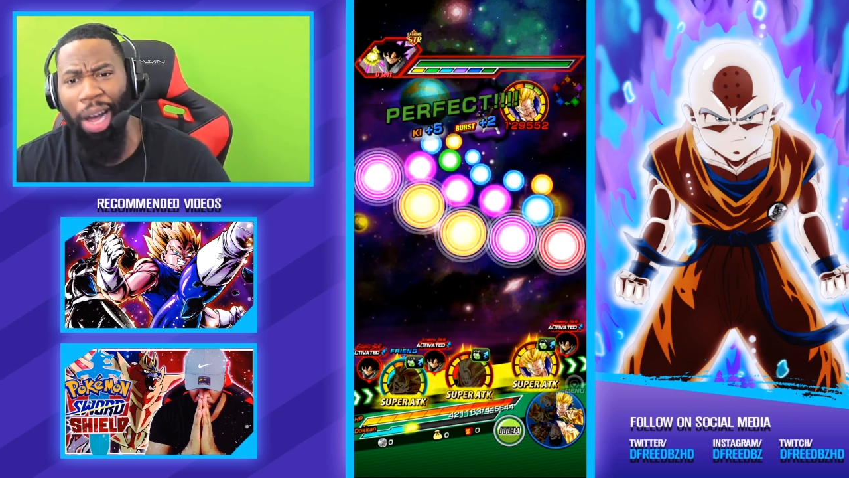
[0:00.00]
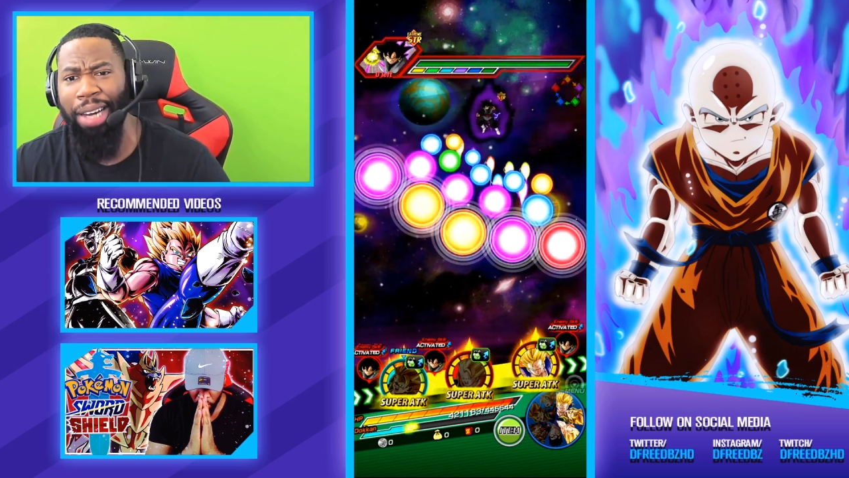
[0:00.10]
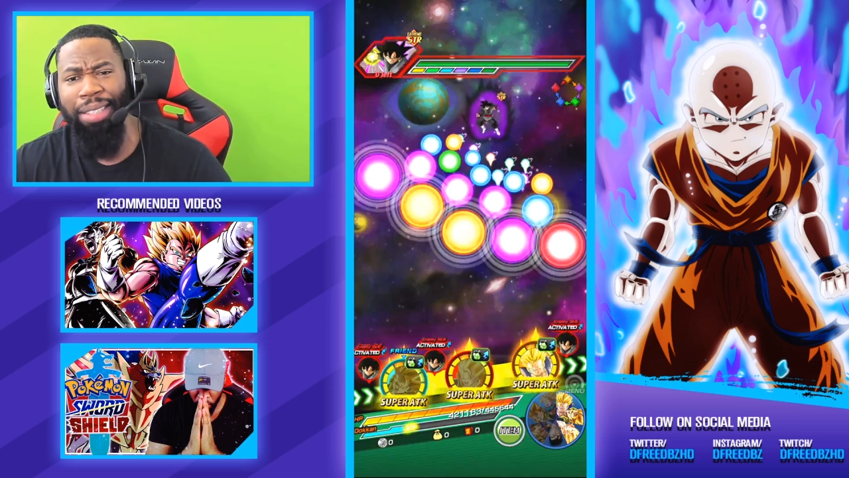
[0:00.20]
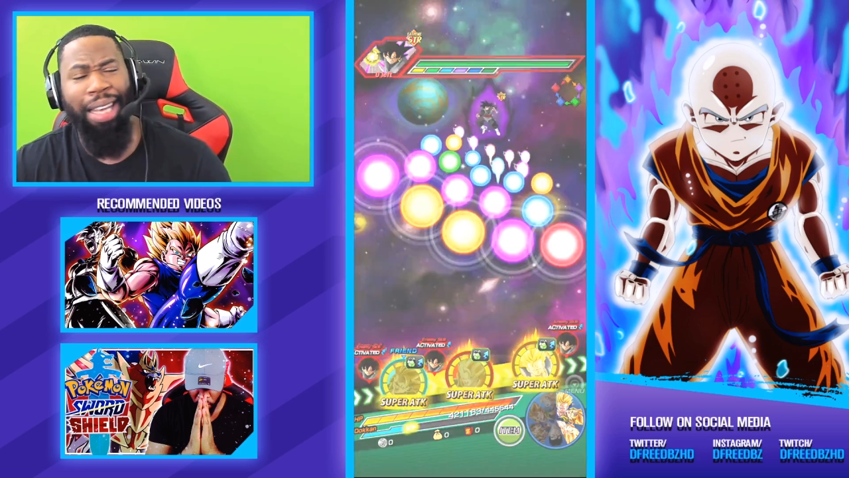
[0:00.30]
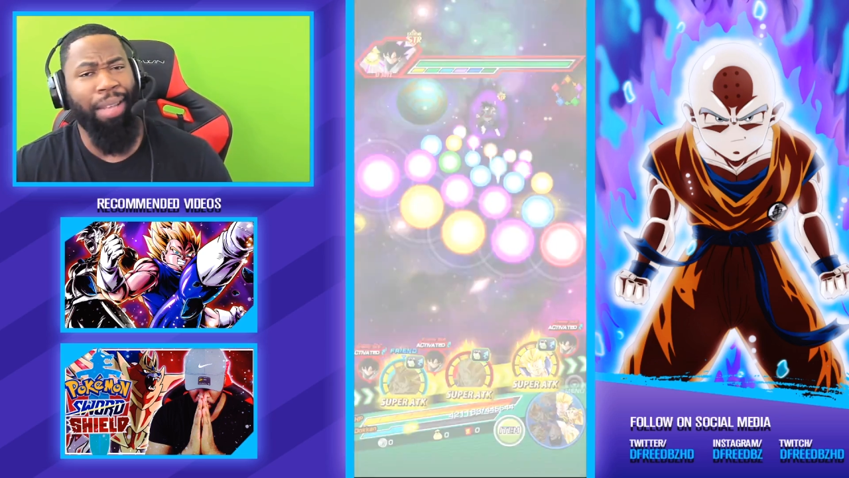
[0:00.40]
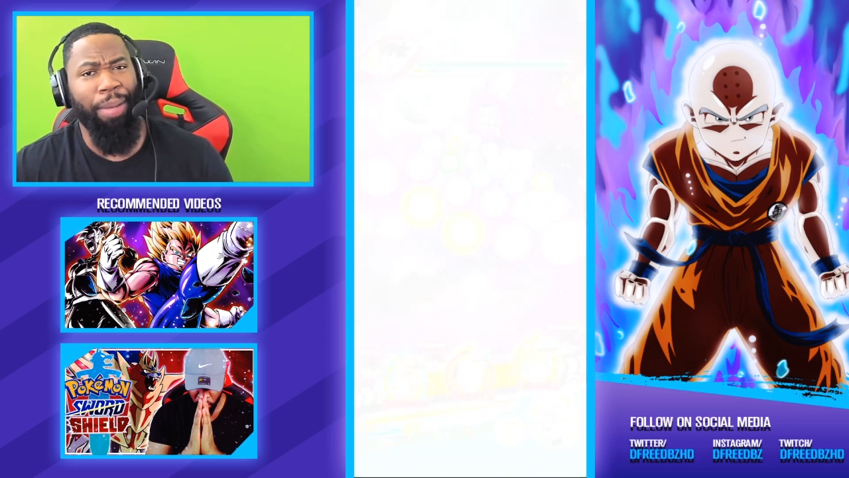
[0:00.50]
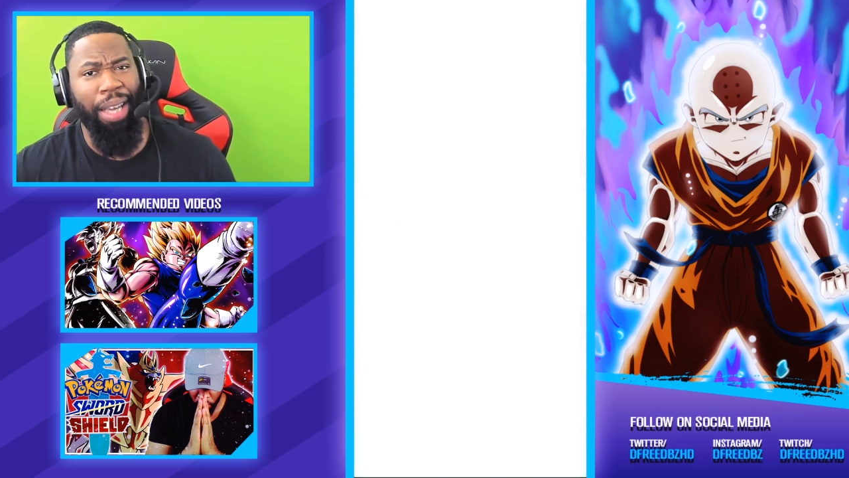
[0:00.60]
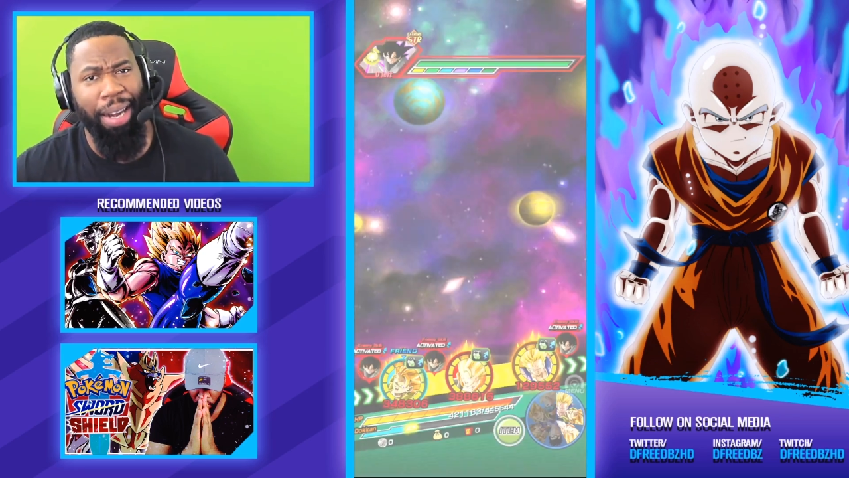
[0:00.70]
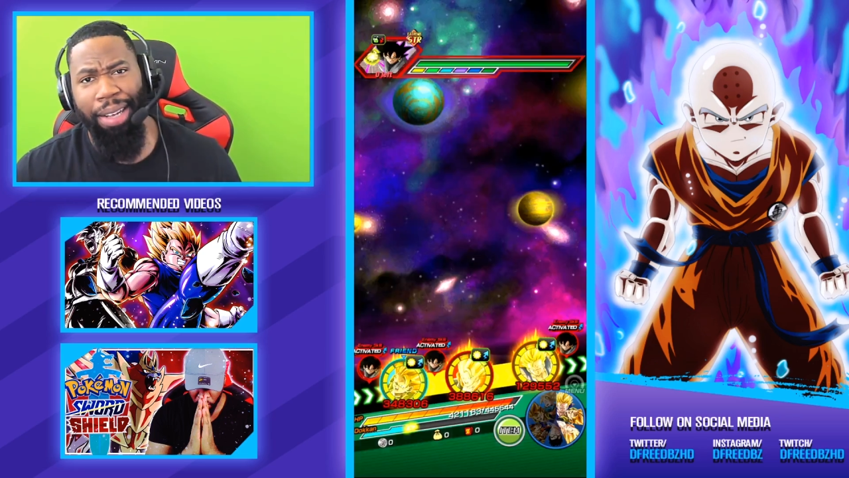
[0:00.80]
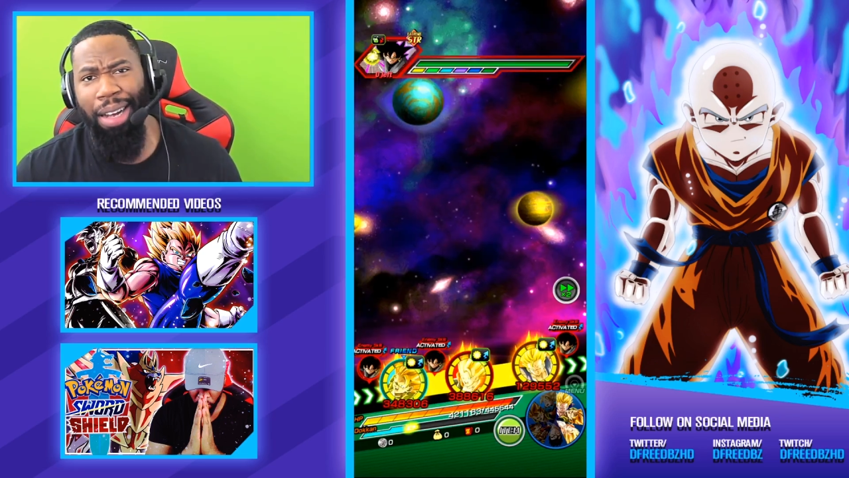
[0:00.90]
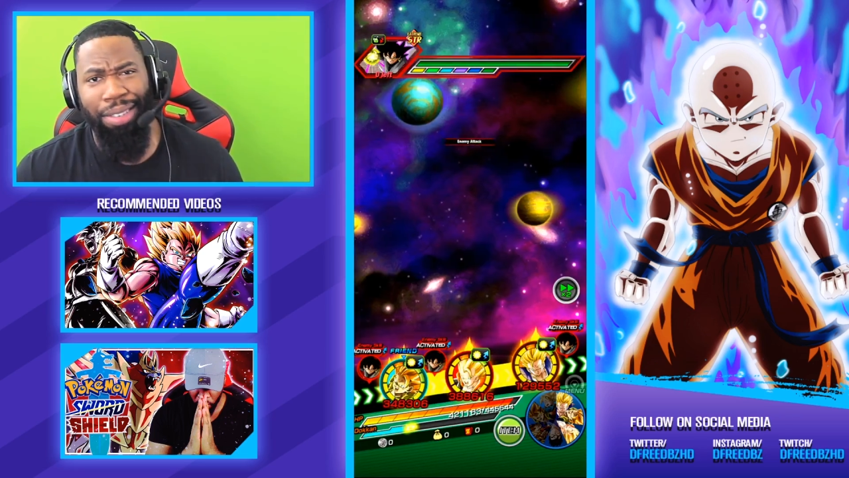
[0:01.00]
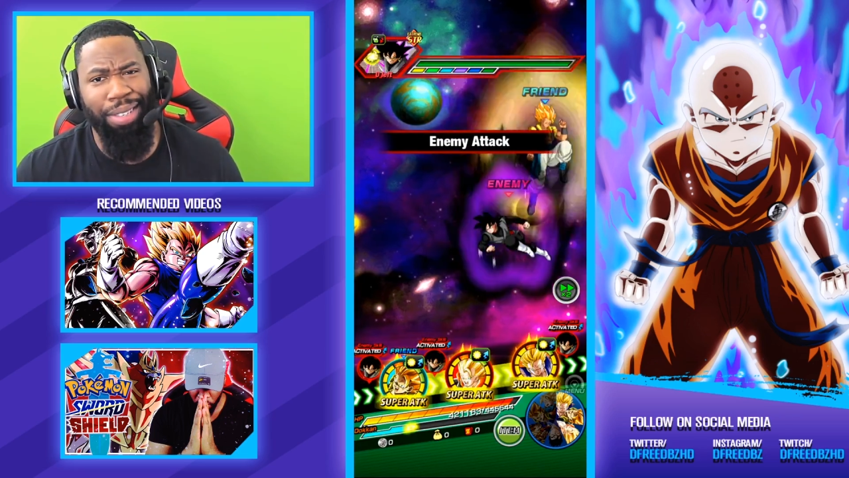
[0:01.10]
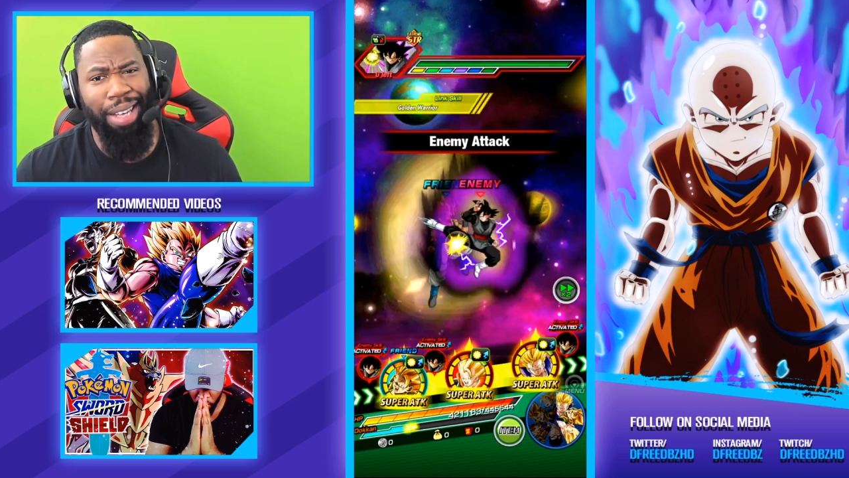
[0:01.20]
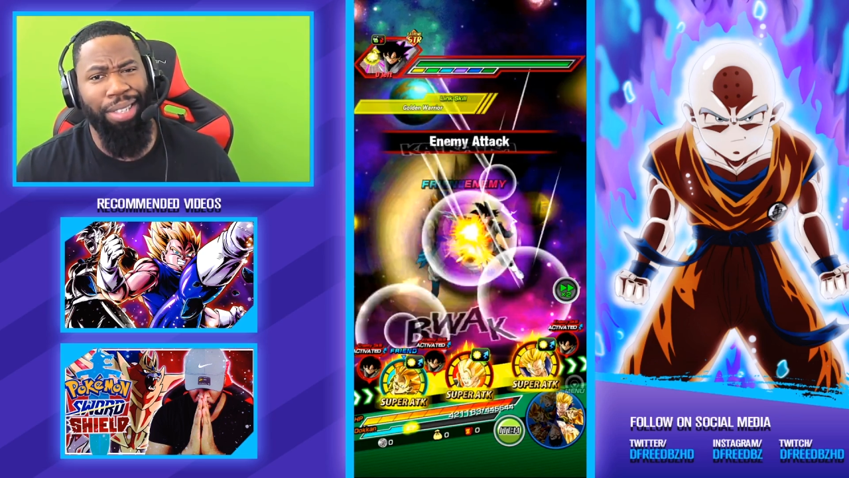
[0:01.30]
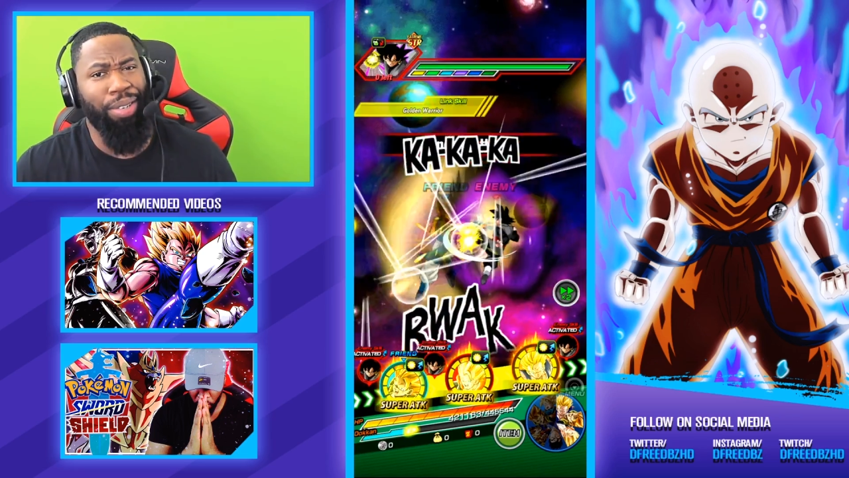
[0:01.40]
I didn't say it in the beginning. I'll just
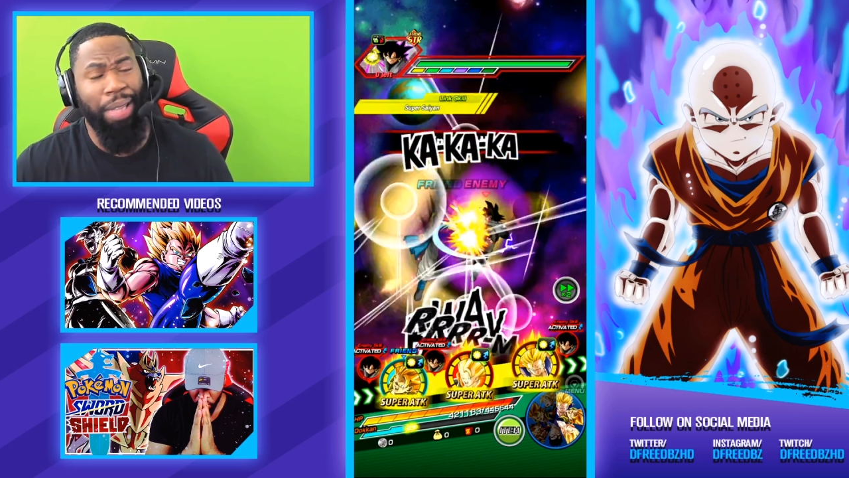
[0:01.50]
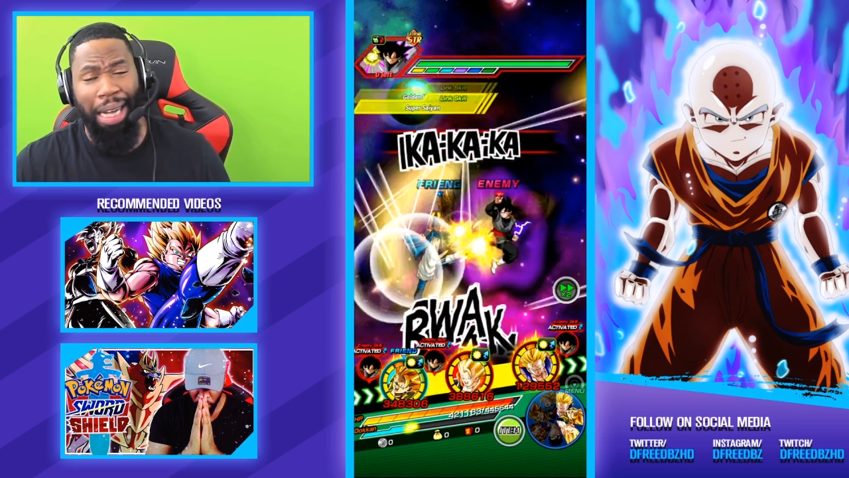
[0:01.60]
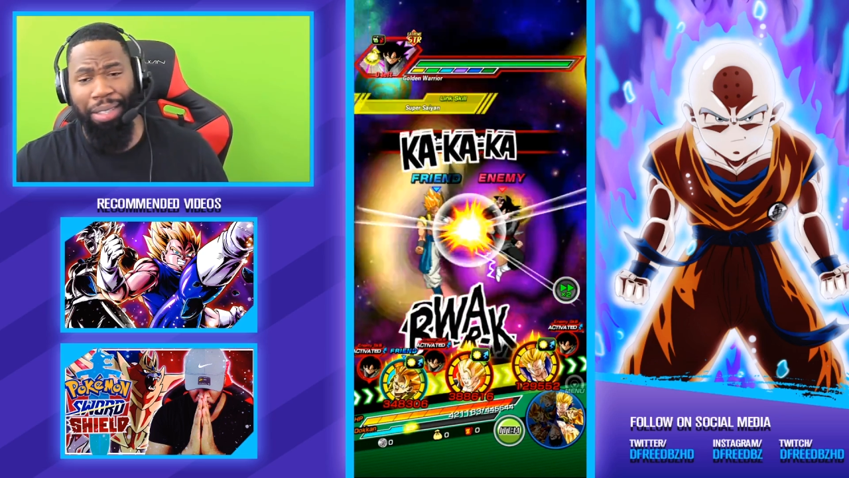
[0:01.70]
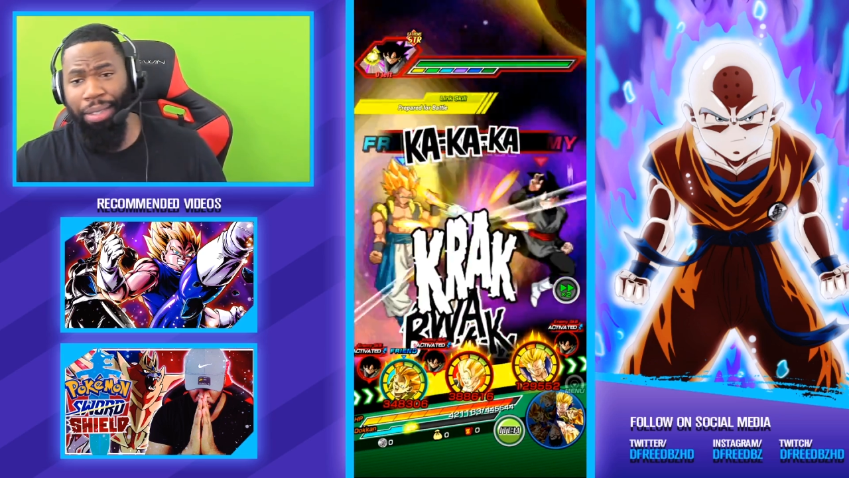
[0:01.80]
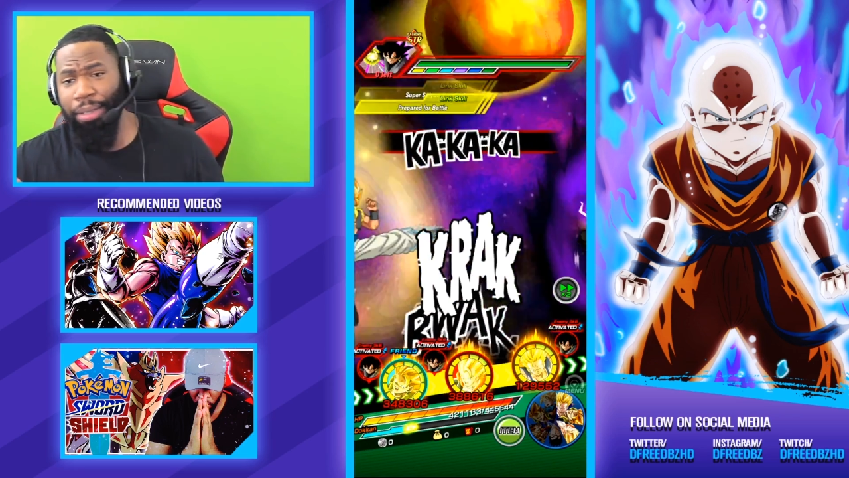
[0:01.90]
say it's 2,000.